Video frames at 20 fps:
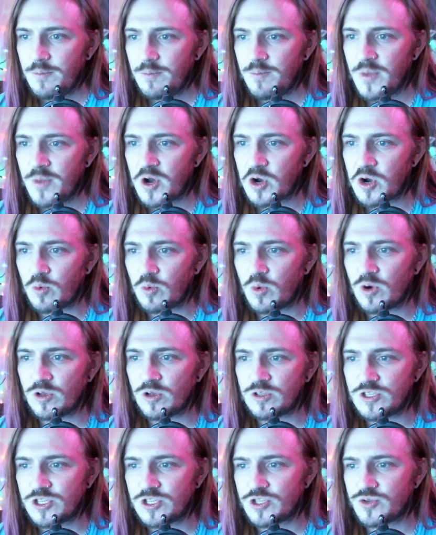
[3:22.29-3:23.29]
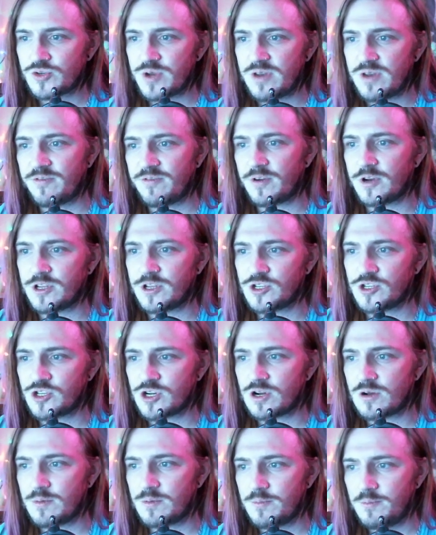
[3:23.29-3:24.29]
Mirror World street
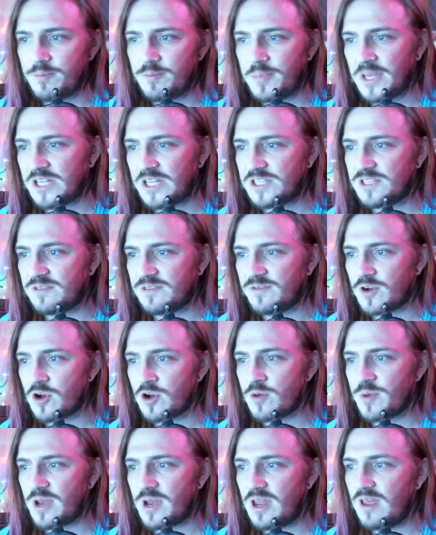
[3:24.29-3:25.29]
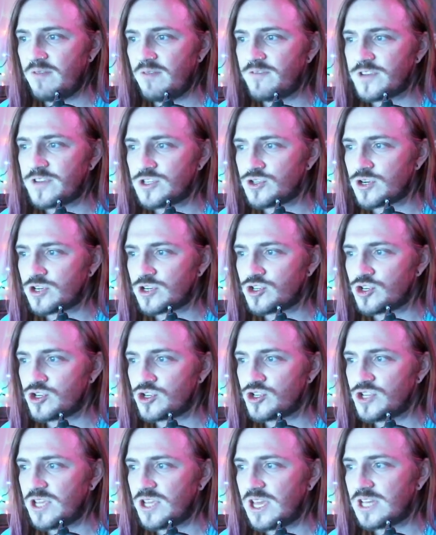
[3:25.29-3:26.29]
furniture, bits of urban infrastructure
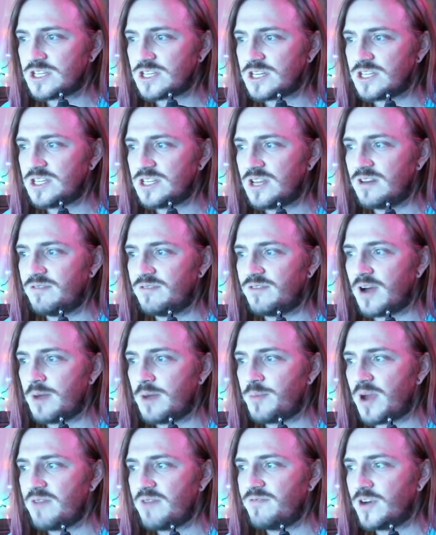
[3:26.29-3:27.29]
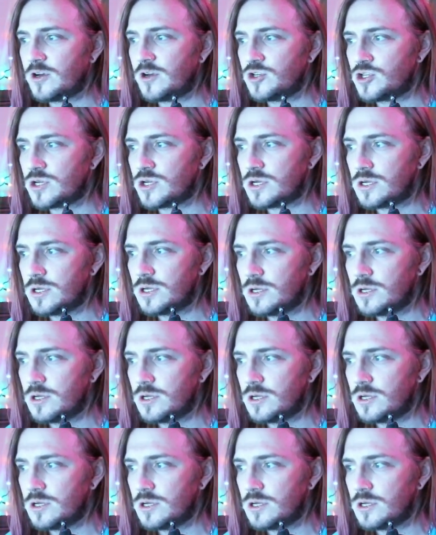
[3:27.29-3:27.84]
she can't identify by function,